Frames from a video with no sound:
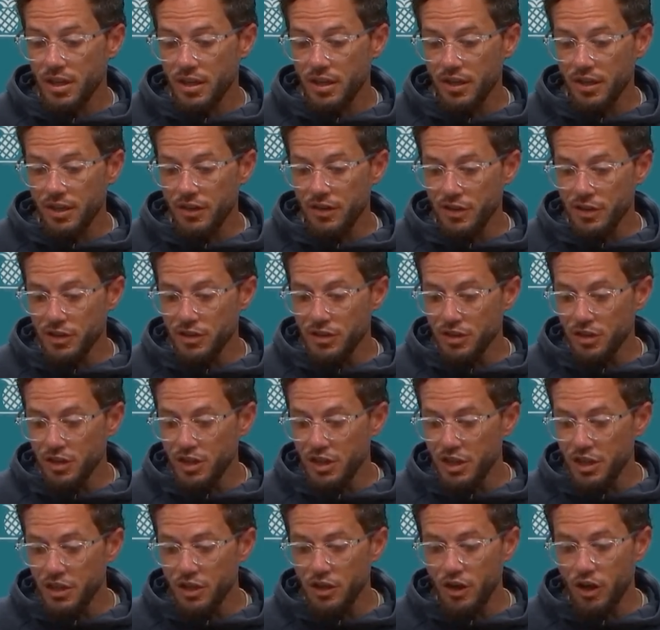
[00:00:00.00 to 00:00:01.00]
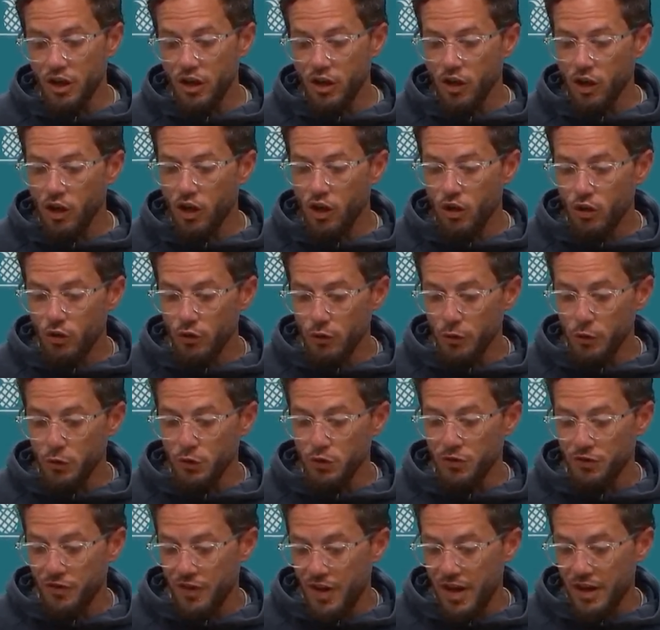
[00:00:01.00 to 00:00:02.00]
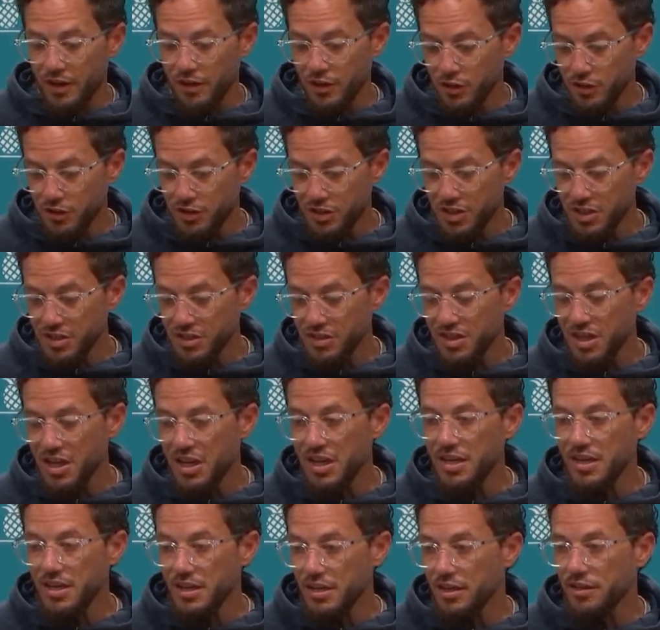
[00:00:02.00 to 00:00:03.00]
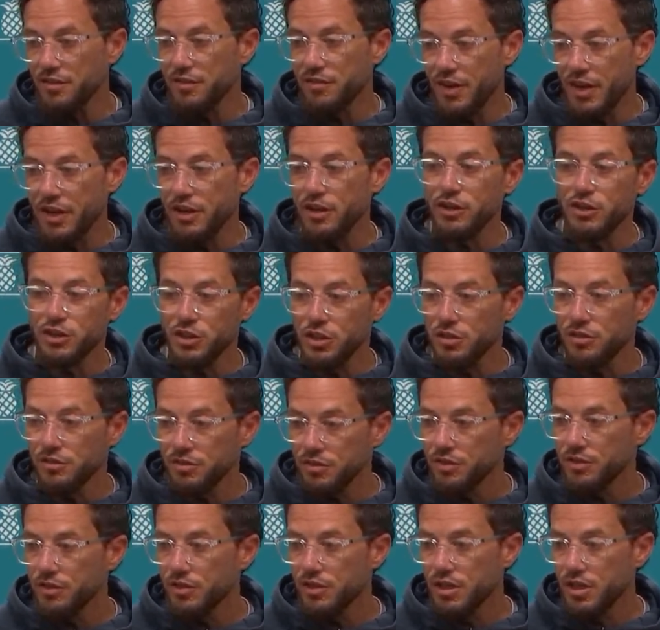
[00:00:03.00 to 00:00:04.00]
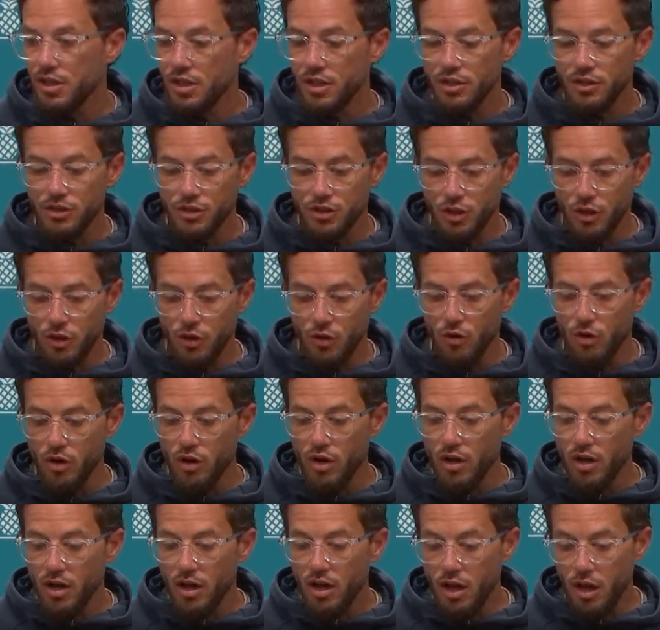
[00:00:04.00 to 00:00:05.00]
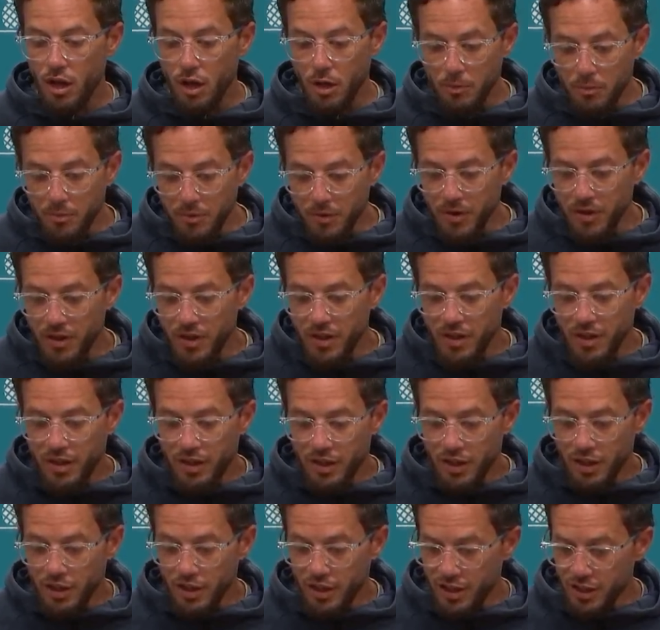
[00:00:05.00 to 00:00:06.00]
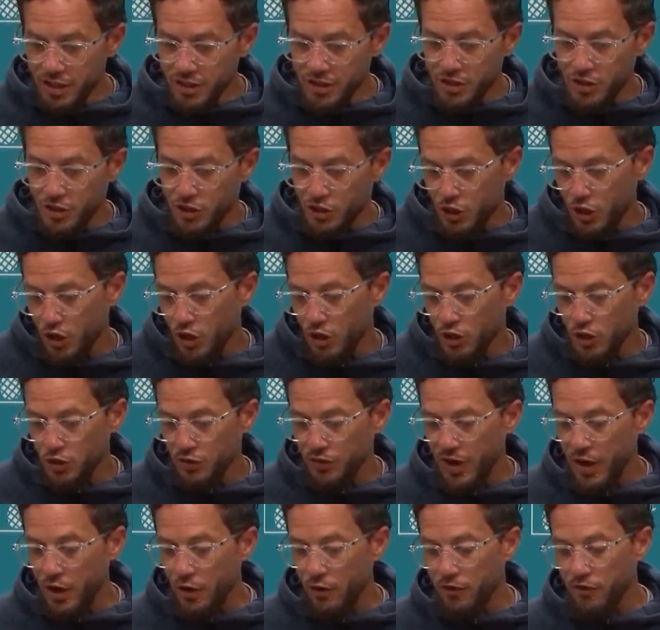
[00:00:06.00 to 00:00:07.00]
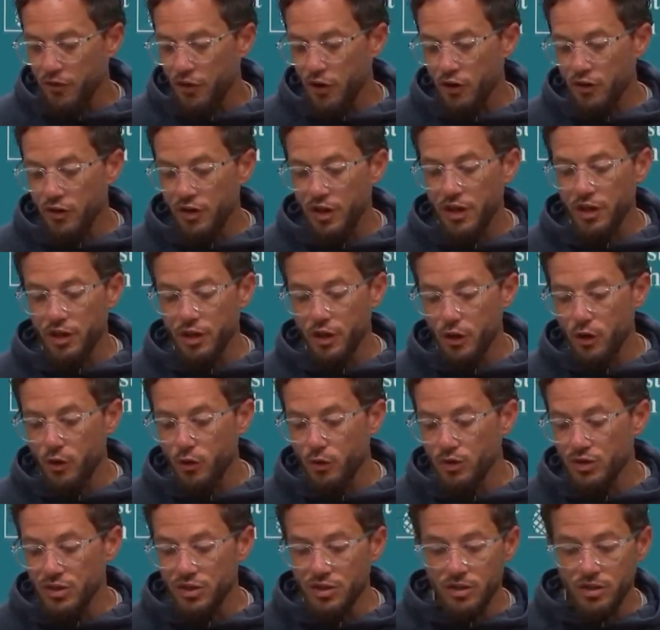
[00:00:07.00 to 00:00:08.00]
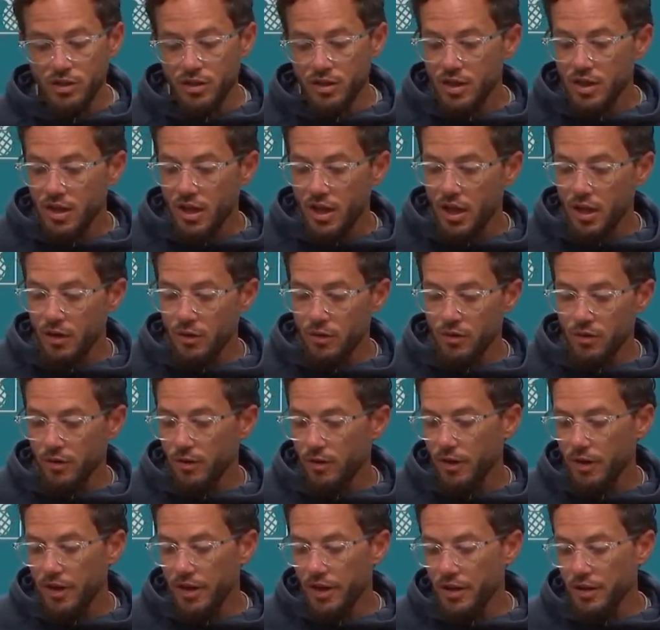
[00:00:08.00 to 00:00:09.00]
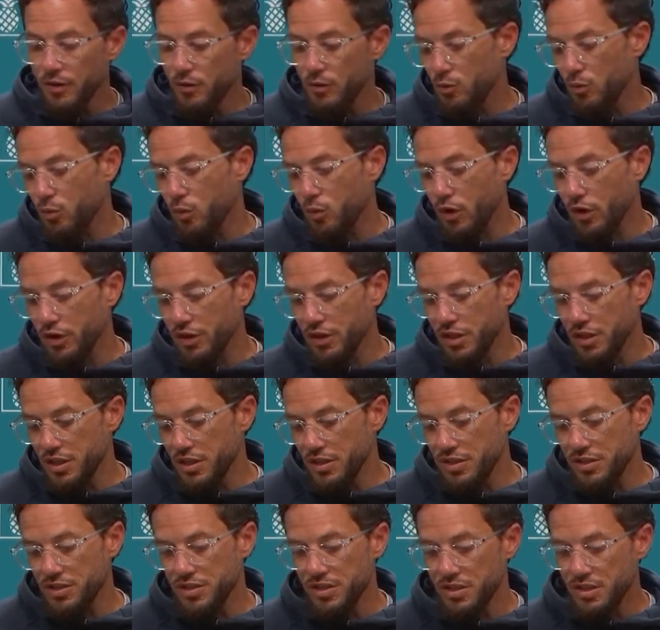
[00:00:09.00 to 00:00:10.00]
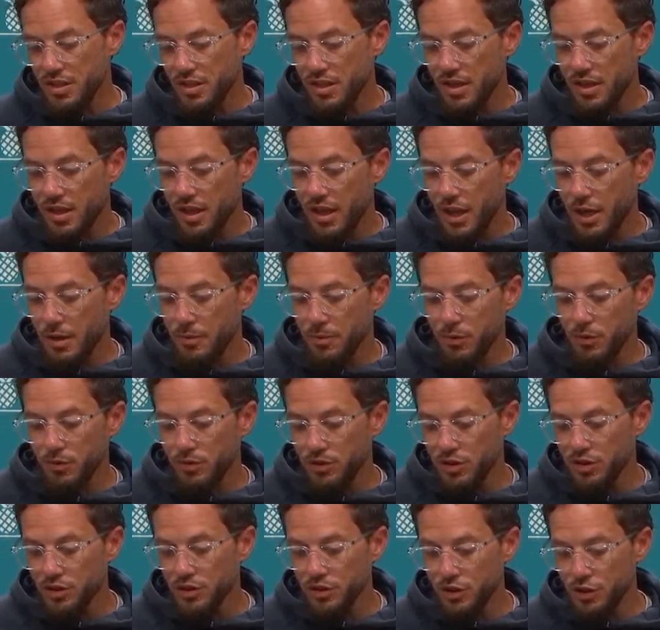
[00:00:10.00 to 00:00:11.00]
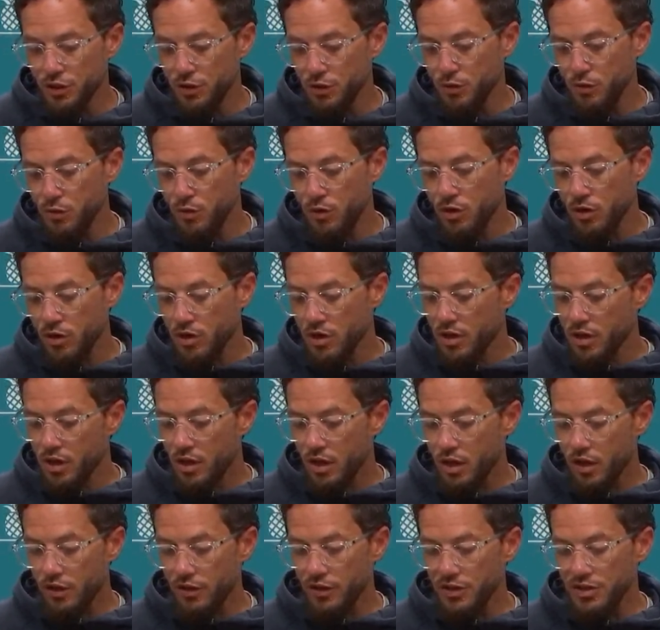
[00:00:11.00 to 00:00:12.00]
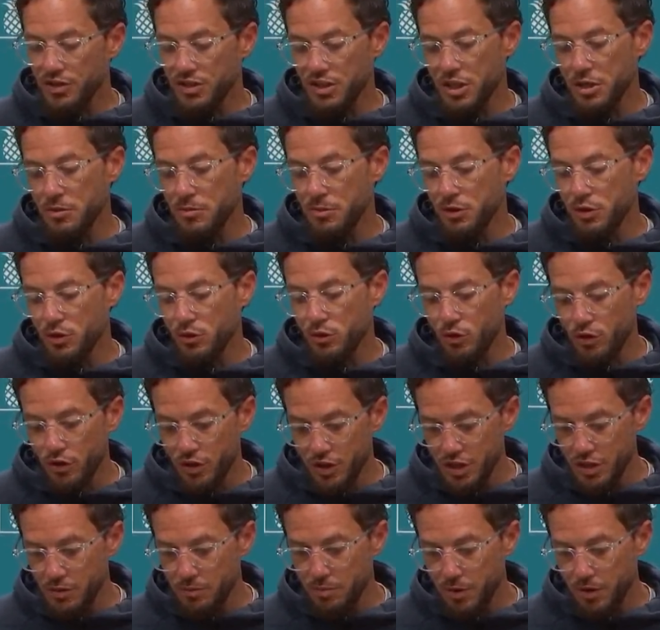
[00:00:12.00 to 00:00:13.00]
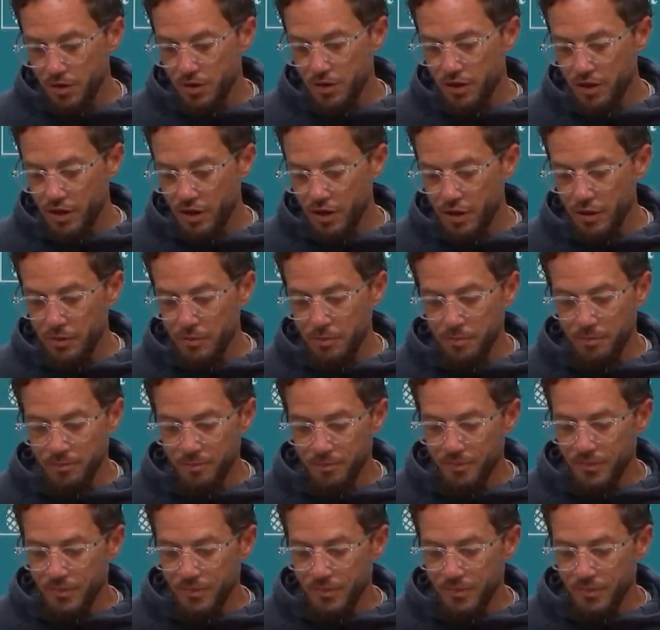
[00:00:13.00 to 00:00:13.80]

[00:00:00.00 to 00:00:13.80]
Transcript: in this league, and all those factors he's taking advantage of. So um, he's in charge of how far that goes and and and what he's able to do on this team as a rookie. But um,